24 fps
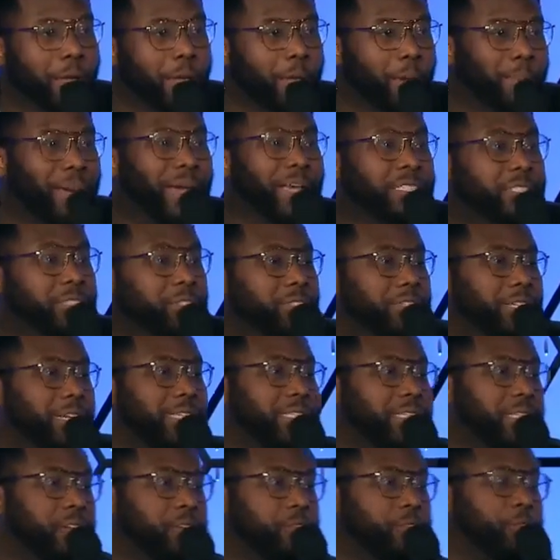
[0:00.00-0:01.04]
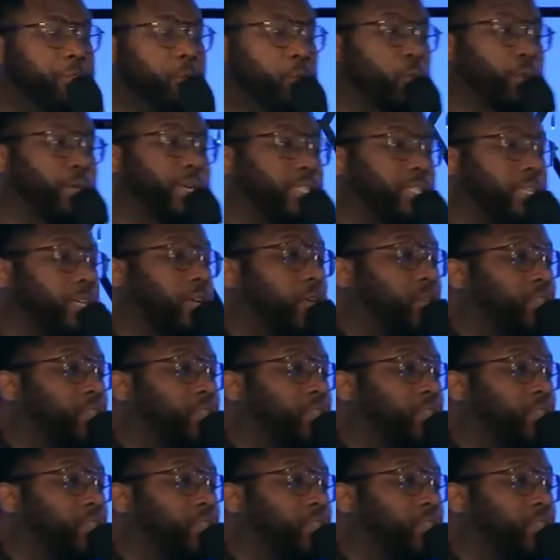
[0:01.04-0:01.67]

Pastor Jason, a few weeks ago,